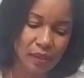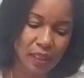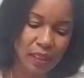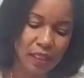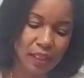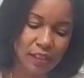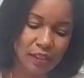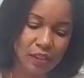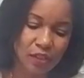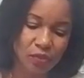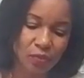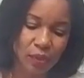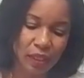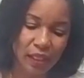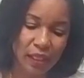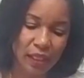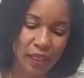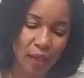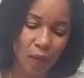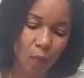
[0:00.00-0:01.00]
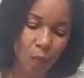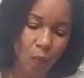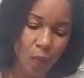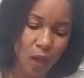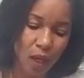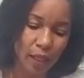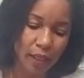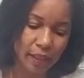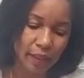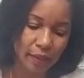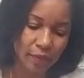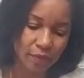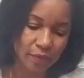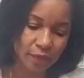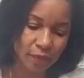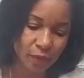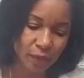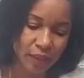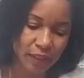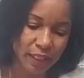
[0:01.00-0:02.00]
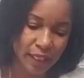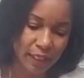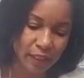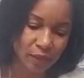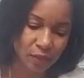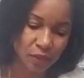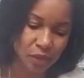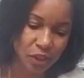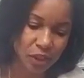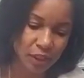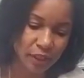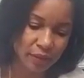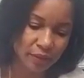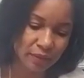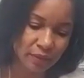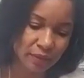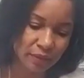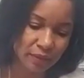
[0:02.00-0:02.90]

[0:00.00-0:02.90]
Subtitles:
And this is really a 1-in-4 dilution.